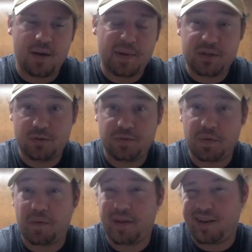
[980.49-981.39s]
I do
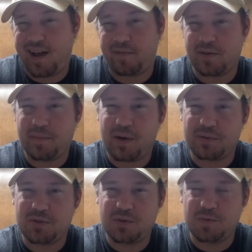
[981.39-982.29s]
feel that after
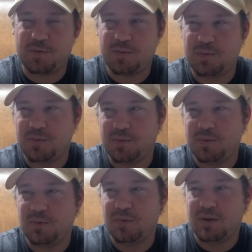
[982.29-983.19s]
about
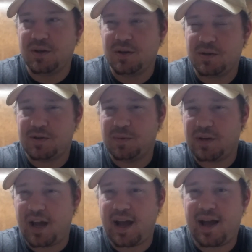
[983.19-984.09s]
two
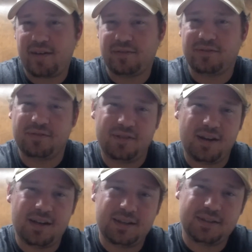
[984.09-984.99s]
and a half
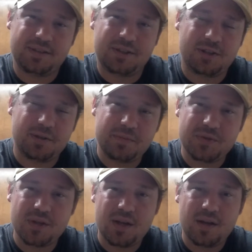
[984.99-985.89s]

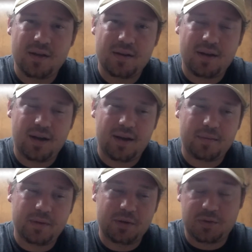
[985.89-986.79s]
terms,
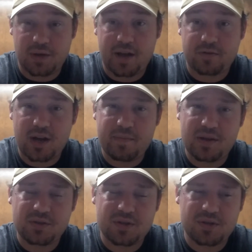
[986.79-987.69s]
2.5
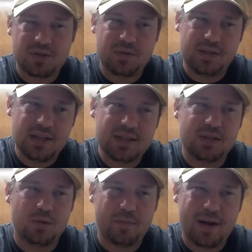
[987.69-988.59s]
trimesters, you get
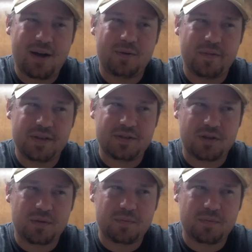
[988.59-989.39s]
to about the